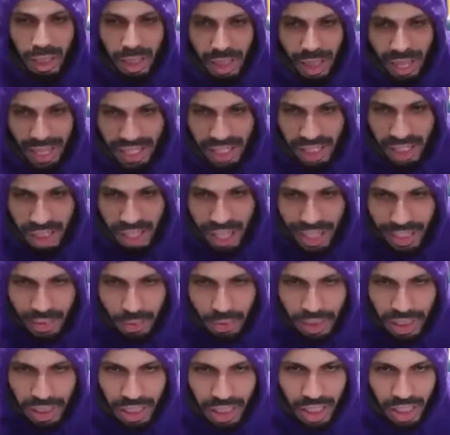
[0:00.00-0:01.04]
Like,
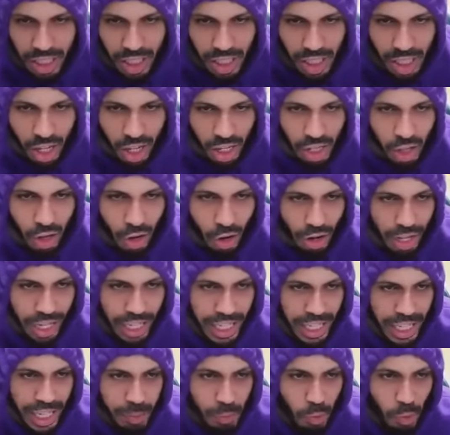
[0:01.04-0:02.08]
genuinely, good luck guarding
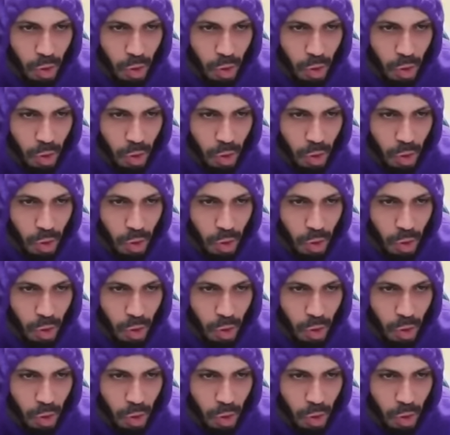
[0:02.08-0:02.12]
him.